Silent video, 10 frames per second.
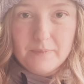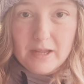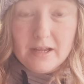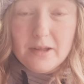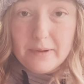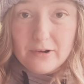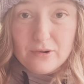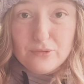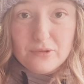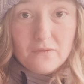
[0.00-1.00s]
incubator
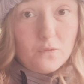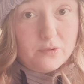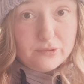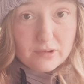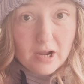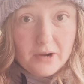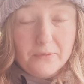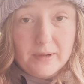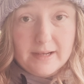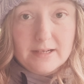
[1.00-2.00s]
itself was not
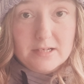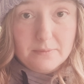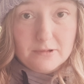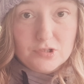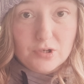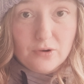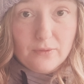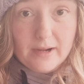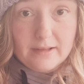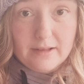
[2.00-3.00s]
reading temperature
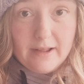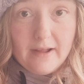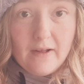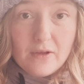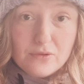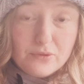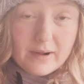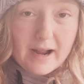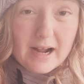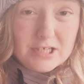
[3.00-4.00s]
correctly. So I
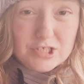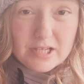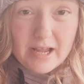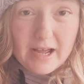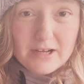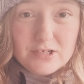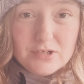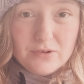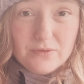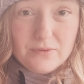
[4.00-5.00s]
actually had
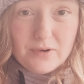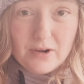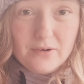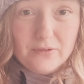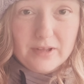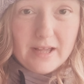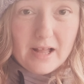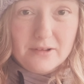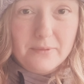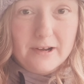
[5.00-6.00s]
to not only
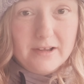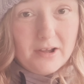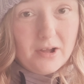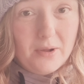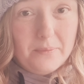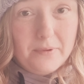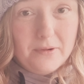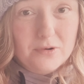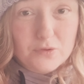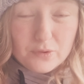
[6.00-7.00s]
calibrate it up
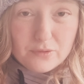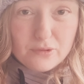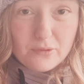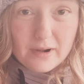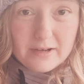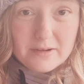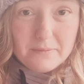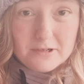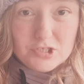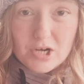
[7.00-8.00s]
towards the correct
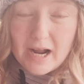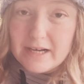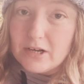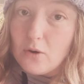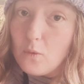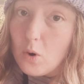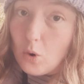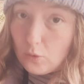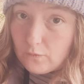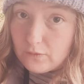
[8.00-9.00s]
temperature, I had to go
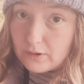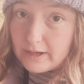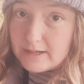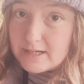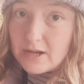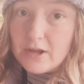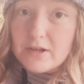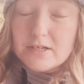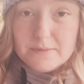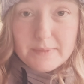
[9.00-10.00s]
over it
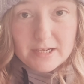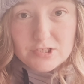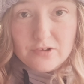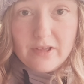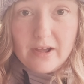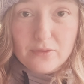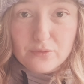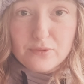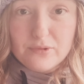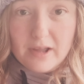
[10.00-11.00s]
to make sure the eggs were
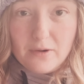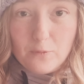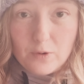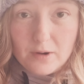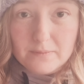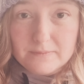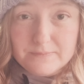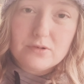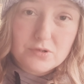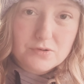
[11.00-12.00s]
staying warm.
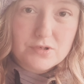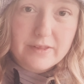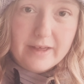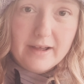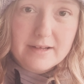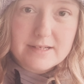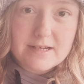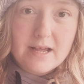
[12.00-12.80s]
Due to that,